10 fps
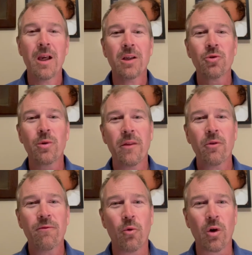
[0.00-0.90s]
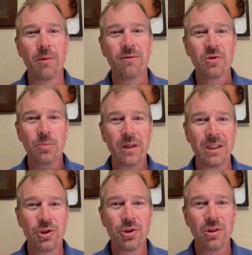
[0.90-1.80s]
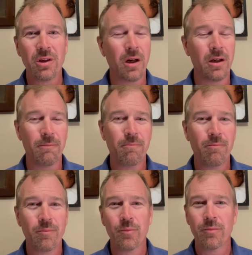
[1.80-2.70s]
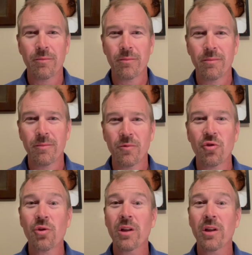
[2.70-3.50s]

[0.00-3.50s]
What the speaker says: So another form of speech, so you can